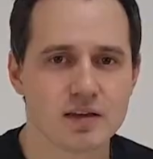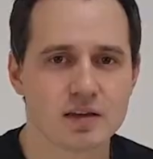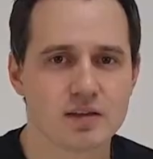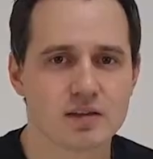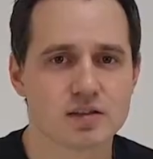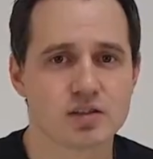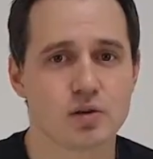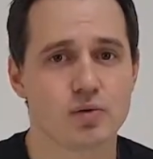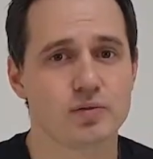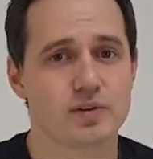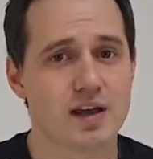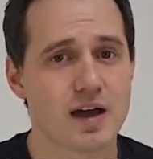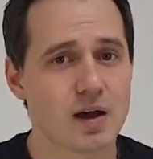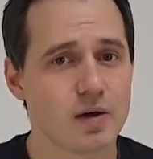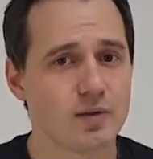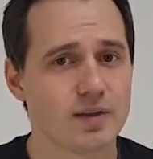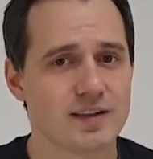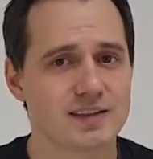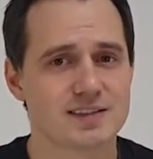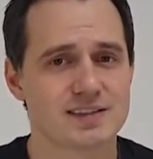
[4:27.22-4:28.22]
So now
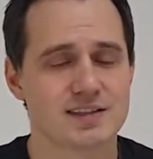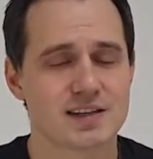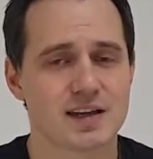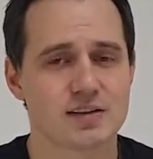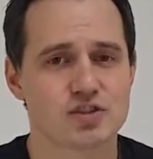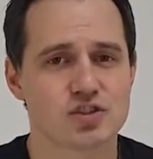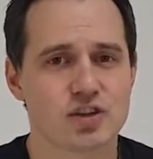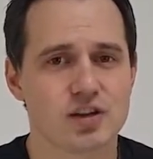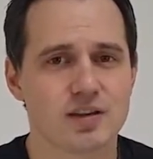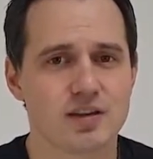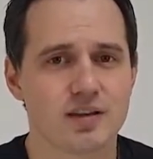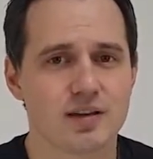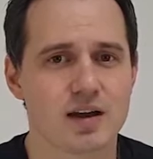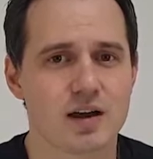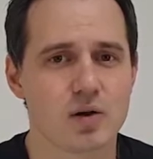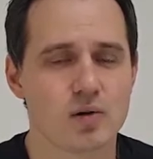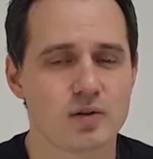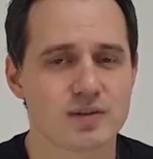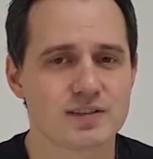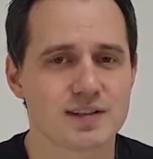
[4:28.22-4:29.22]
let's start checking
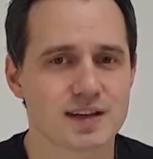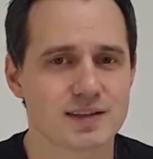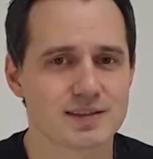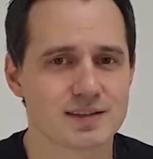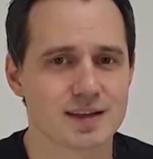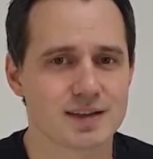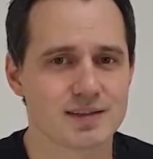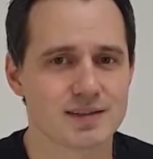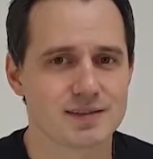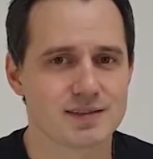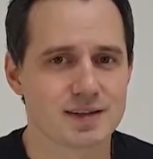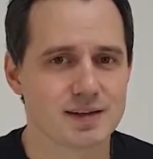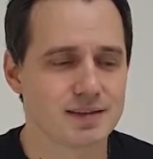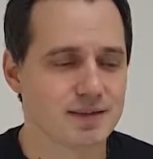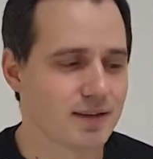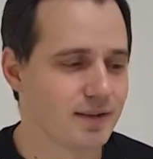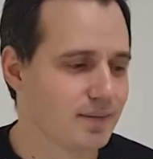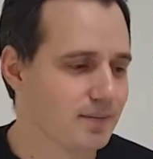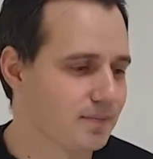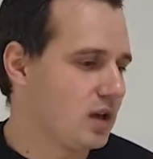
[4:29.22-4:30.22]
our text
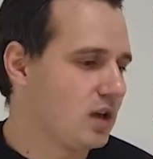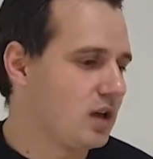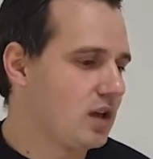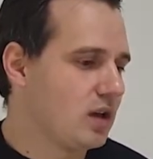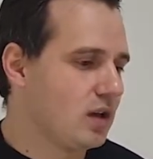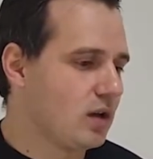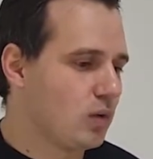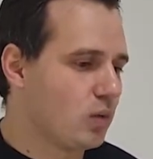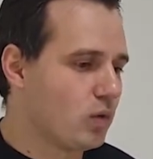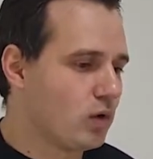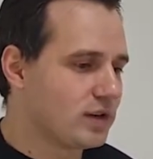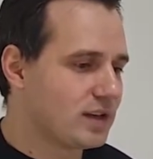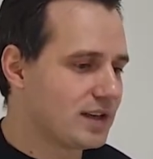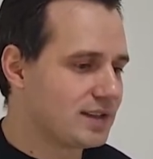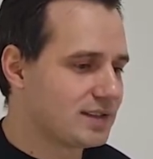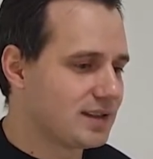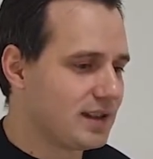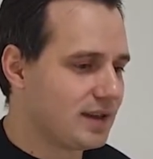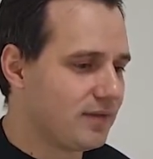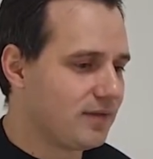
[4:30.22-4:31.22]
understanding. What
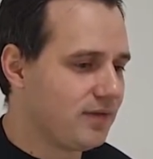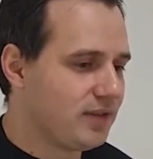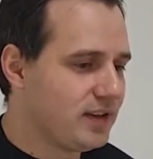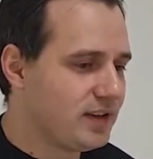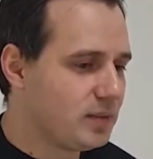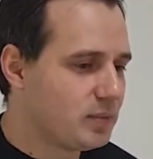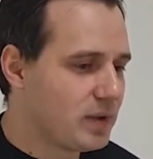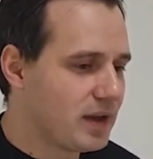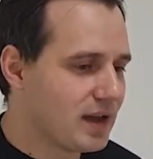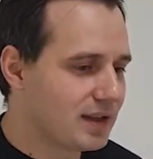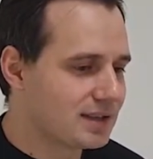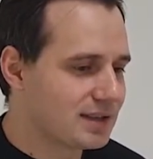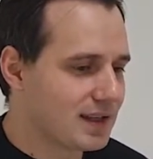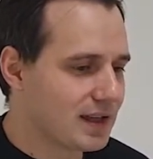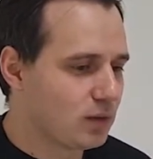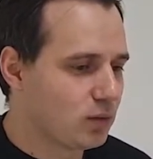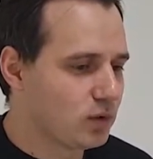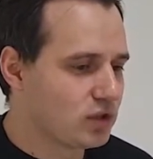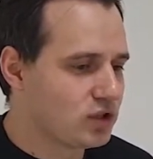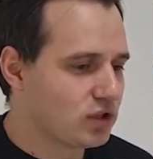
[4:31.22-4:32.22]
does the feedback
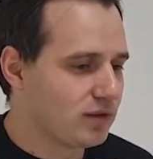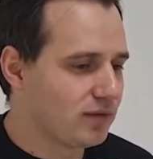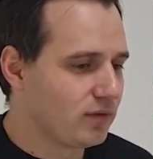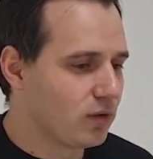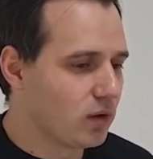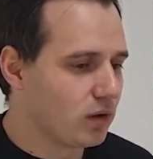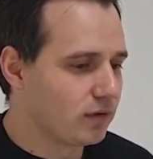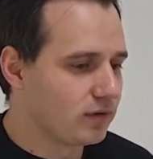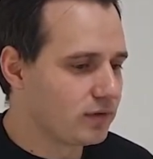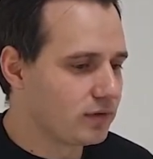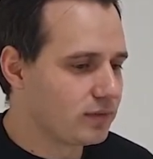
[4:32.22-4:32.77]
sandwich involve?